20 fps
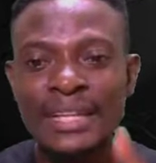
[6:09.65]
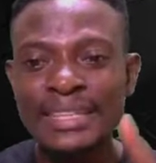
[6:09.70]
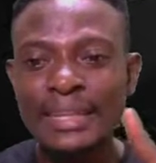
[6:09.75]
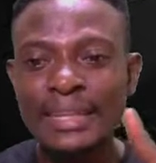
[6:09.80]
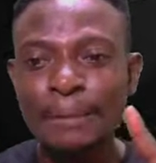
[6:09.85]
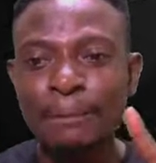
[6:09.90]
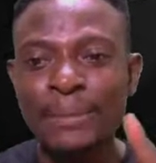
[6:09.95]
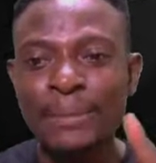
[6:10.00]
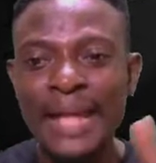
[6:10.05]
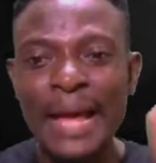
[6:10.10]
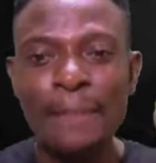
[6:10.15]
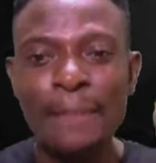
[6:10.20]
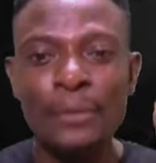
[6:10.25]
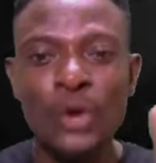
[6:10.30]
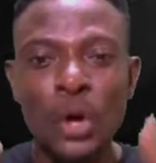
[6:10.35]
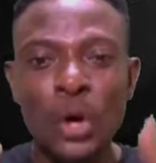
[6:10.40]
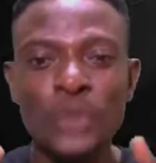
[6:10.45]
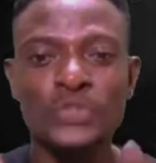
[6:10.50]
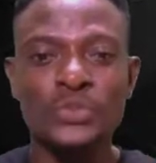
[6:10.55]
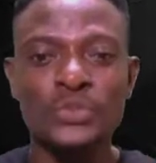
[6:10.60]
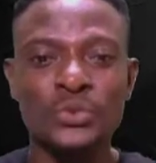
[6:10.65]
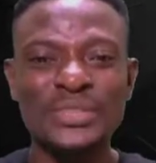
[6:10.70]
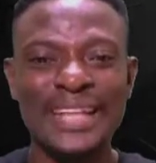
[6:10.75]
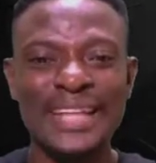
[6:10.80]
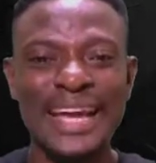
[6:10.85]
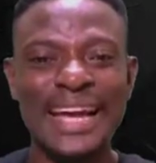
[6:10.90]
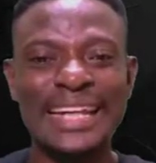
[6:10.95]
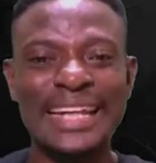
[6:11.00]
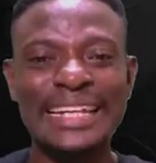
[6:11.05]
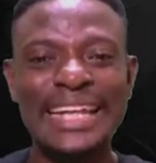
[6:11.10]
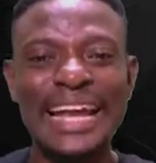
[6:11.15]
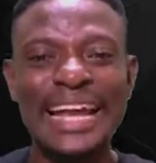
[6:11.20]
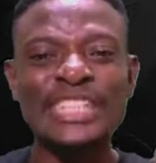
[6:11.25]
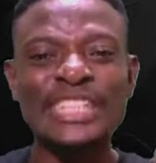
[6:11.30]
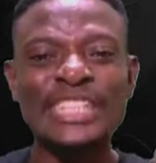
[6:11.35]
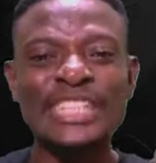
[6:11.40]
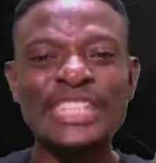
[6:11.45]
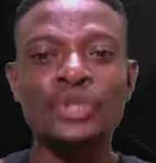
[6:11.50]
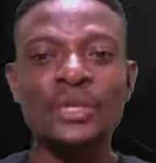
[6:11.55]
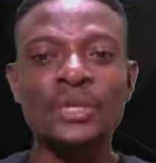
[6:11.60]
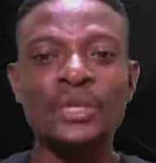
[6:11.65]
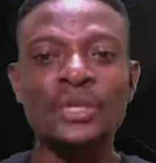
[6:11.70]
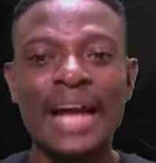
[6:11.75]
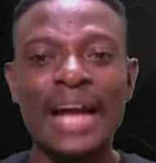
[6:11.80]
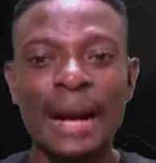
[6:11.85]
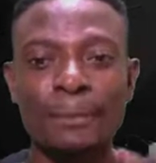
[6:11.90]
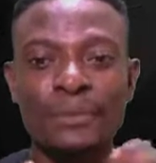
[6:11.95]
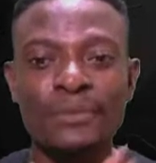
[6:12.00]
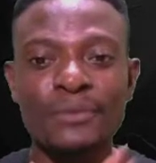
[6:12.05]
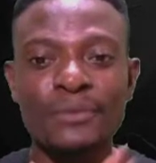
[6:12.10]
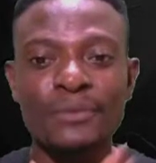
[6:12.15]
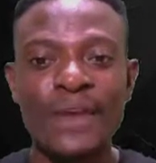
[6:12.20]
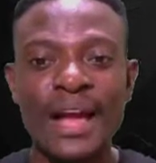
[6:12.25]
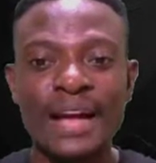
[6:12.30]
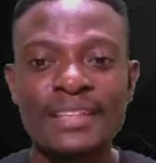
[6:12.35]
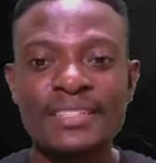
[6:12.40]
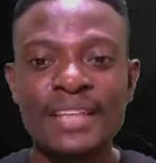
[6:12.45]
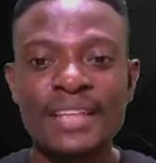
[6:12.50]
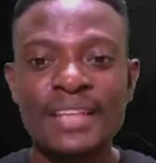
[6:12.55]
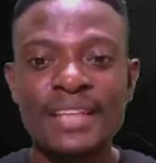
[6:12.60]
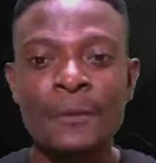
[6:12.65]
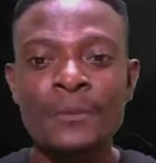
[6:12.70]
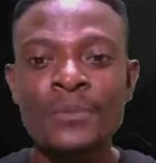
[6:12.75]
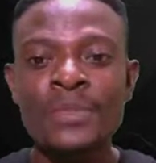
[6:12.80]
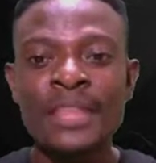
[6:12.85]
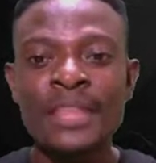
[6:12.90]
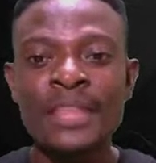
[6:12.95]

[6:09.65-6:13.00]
The blame goes to the electronic amplifiers. Now,